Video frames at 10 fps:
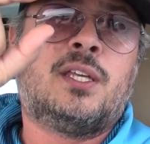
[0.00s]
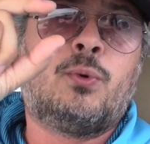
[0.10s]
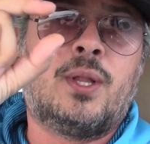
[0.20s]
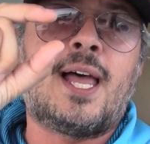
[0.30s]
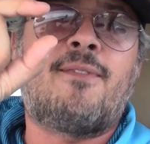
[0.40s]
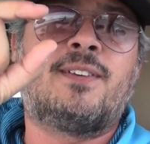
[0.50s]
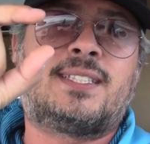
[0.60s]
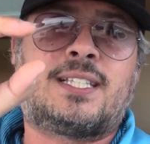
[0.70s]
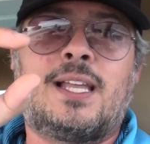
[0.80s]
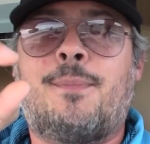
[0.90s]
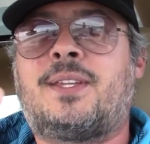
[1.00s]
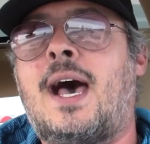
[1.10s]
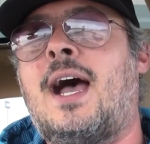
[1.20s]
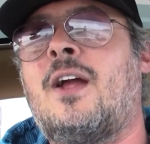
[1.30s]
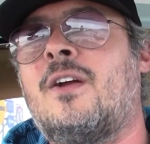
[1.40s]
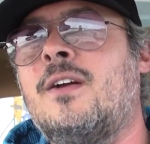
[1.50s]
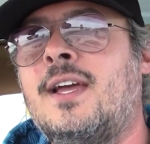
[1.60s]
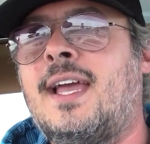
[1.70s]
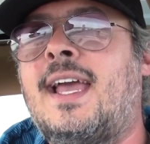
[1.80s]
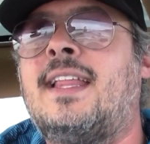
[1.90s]
you will have a slim tire,
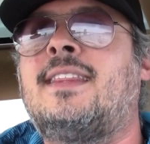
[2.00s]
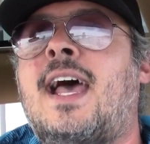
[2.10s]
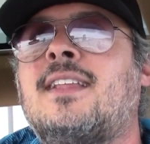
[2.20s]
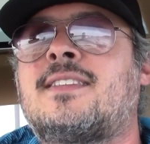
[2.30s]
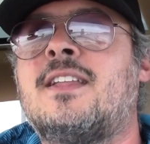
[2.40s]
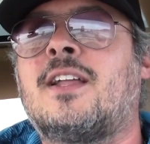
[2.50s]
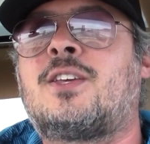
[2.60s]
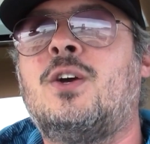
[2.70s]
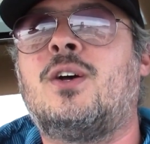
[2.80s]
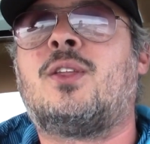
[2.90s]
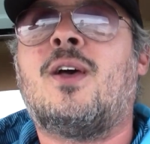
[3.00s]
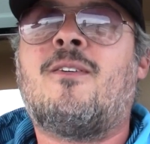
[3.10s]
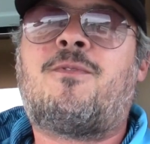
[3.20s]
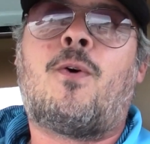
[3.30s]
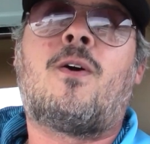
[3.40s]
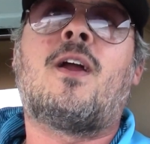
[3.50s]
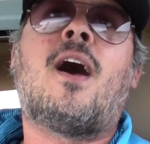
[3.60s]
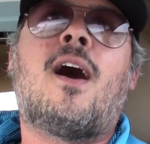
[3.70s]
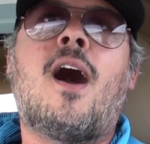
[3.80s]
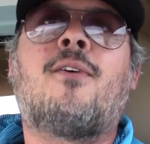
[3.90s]
and that's not good for
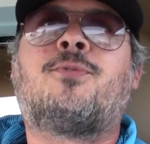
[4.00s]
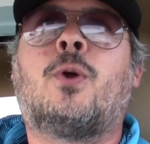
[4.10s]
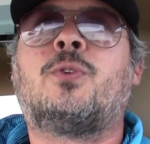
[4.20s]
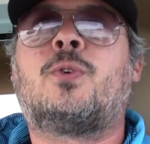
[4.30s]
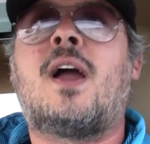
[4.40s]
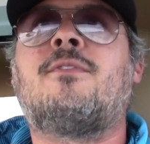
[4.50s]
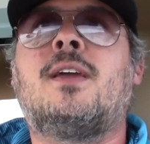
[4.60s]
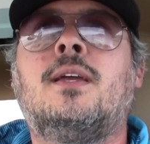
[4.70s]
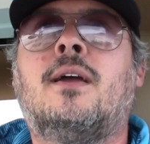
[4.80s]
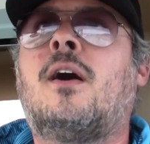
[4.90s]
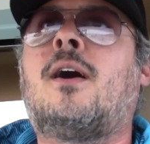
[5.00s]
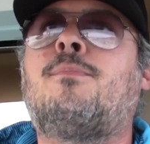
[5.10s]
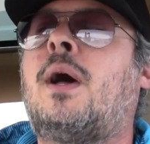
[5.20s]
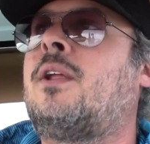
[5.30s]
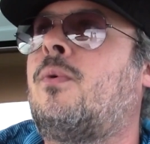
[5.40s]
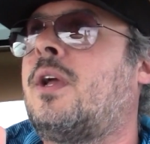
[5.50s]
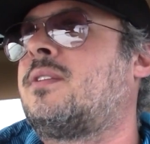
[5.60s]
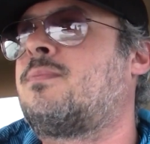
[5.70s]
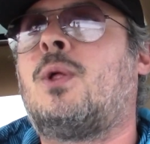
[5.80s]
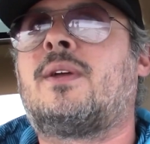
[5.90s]
off-road driving. And by the way,
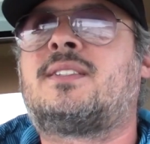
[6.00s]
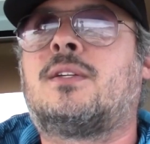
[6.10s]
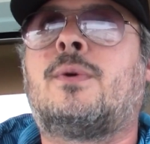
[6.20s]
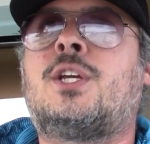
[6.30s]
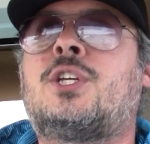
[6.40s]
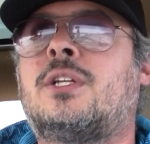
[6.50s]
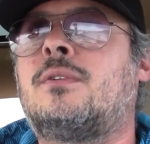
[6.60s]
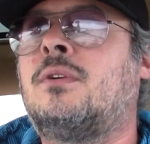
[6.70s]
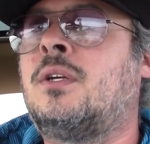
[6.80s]
a small acceleration.